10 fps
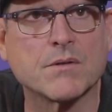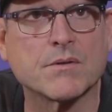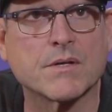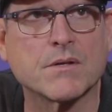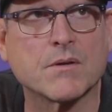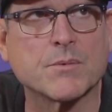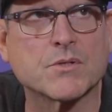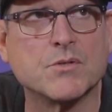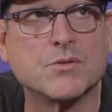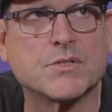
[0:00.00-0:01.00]
It's like
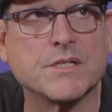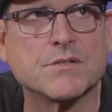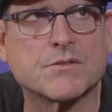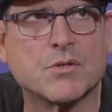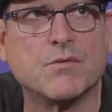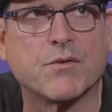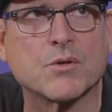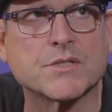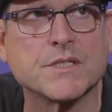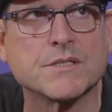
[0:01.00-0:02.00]
almost two seasons, two full
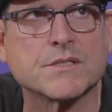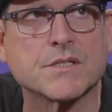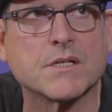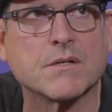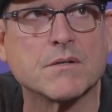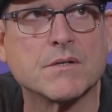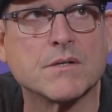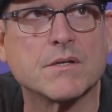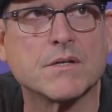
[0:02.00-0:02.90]
yeah, seasons. It was ago. a long time.